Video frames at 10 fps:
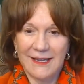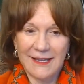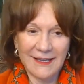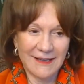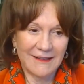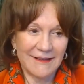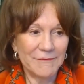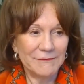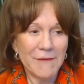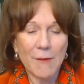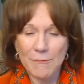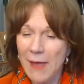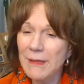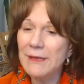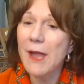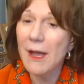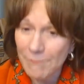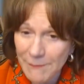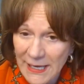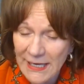maybe not
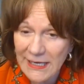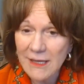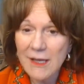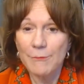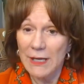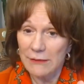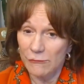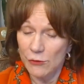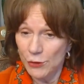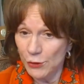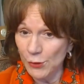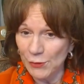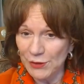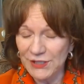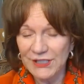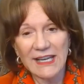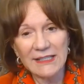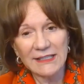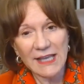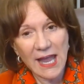many, but numerous
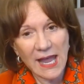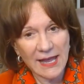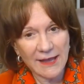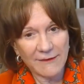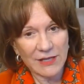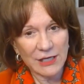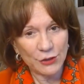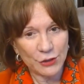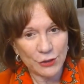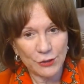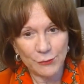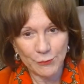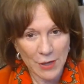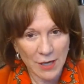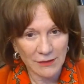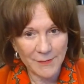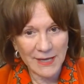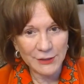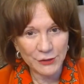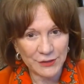states have issued
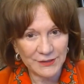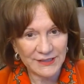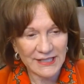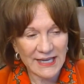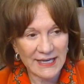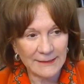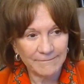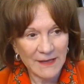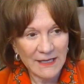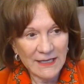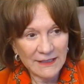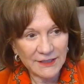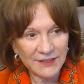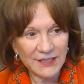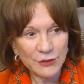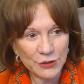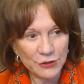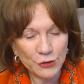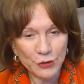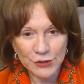proclamations saying
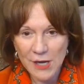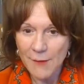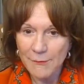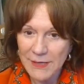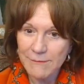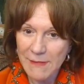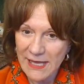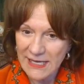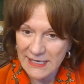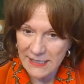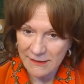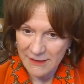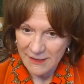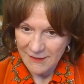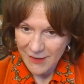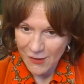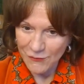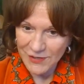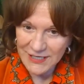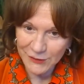decisions should not be made
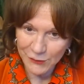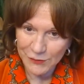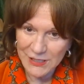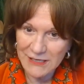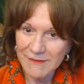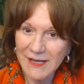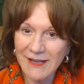on in these three